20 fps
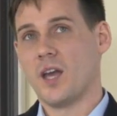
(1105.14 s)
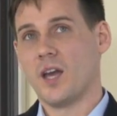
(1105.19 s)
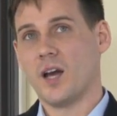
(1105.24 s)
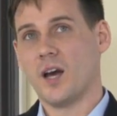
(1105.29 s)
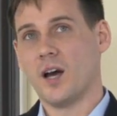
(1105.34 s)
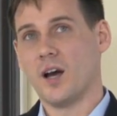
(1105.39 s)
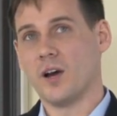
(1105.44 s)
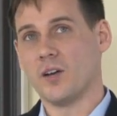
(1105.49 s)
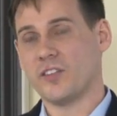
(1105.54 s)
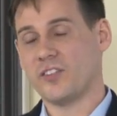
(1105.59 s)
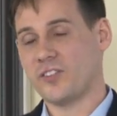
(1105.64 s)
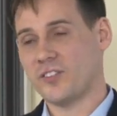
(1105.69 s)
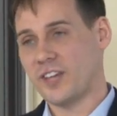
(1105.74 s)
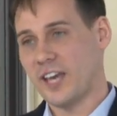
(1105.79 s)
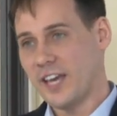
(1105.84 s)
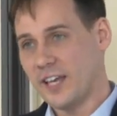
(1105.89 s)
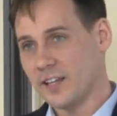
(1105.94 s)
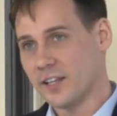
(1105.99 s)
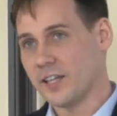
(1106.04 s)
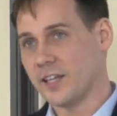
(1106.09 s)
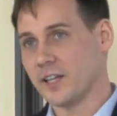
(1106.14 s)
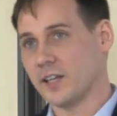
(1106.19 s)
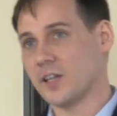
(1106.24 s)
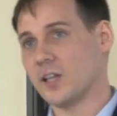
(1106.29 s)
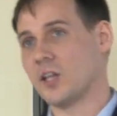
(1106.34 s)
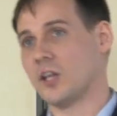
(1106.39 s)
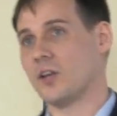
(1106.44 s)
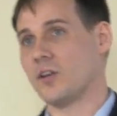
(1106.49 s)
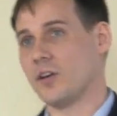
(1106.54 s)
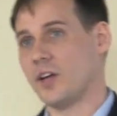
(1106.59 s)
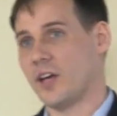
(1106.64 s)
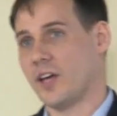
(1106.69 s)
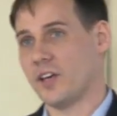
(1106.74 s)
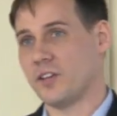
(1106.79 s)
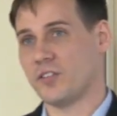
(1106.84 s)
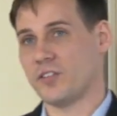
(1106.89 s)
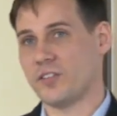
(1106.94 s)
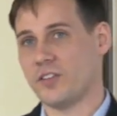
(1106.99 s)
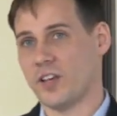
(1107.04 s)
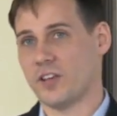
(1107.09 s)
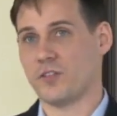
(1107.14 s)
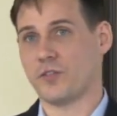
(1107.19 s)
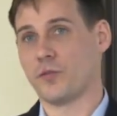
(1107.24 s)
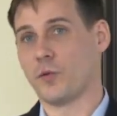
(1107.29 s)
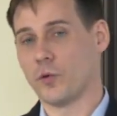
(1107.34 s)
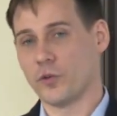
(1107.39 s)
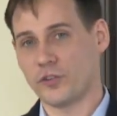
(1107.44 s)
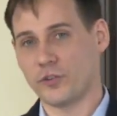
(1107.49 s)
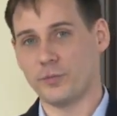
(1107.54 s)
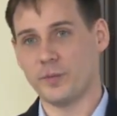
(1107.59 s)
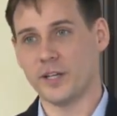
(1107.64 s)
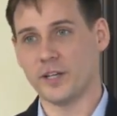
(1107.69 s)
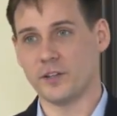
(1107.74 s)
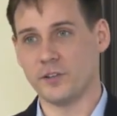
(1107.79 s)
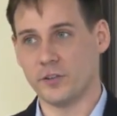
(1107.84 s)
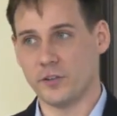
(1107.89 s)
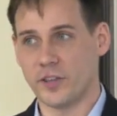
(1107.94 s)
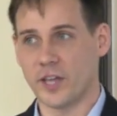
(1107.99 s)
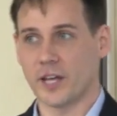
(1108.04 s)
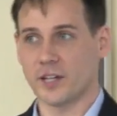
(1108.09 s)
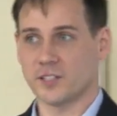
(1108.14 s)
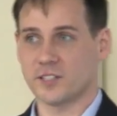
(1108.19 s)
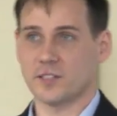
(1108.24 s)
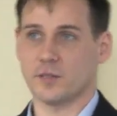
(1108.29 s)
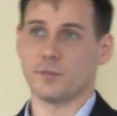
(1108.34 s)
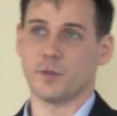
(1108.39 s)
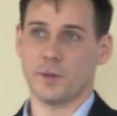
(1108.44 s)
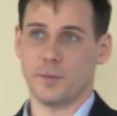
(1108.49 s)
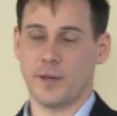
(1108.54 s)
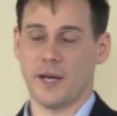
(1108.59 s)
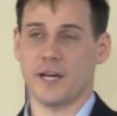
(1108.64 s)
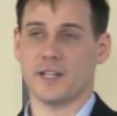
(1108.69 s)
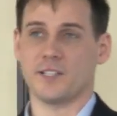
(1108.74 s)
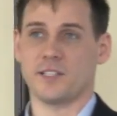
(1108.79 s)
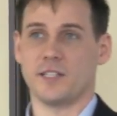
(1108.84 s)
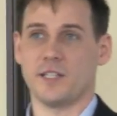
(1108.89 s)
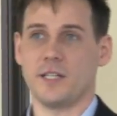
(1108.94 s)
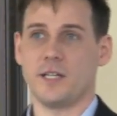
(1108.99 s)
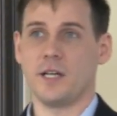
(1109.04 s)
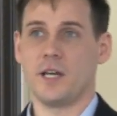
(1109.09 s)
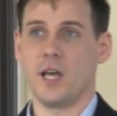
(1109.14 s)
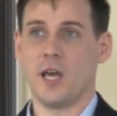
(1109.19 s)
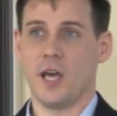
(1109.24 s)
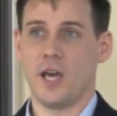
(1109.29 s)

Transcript: uh, scaling has, has forced me to do that in some capacity,